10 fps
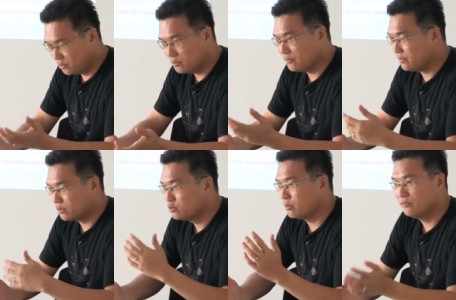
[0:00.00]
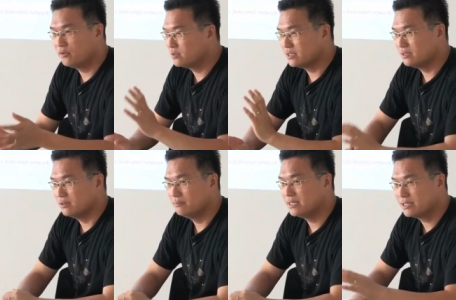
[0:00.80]
flown with your 2.4s
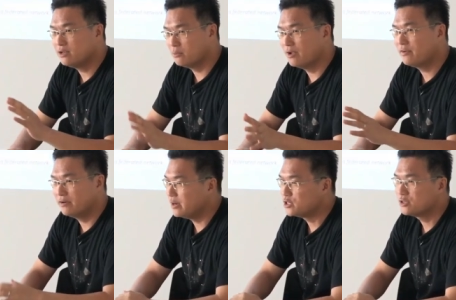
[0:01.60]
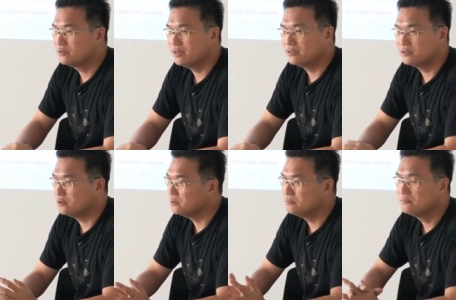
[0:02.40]
and basically your Wi-Fi range, right?
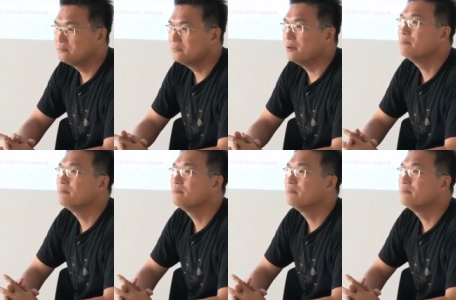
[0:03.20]
So, yeah. is